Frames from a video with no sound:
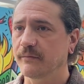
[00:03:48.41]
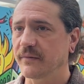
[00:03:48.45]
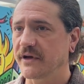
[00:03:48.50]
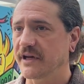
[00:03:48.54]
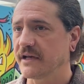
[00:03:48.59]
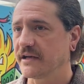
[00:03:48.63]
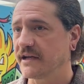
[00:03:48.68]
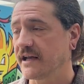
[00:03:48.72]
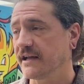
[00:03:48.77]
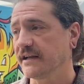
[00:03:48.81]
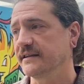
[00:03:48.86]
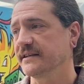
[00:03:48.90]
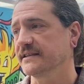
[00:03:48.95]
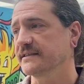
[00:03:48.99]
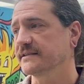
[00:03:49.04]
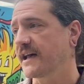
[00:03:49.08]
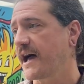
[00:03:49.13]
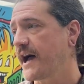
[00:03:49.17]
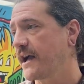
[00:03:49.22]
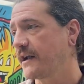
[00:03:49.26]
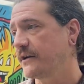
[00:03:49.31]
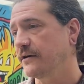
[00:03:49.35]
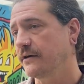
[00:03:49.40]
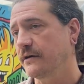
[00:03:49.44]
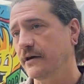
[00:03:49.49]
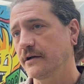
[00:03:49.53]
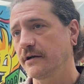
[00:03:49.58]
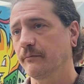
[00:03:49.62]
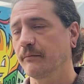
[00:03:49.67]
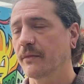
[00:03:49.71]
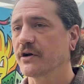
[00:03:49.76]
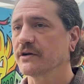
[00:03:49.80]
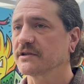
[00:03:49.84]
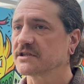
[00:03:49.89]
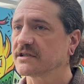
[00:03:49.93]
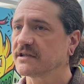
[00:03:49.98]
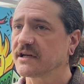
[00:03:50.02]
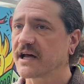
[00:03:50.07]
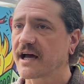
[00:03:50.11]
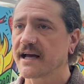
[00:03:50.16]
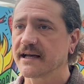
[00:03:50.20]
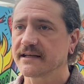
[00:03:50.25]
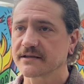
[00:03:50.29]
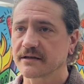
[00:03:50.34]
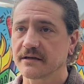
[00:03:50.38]
being a designer and a
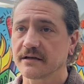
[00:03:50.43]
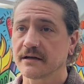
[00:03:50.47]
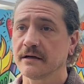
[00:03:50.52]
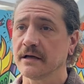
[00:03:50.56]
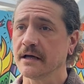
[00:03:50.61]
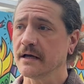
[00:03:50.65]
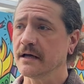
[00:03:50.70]
merchandiser.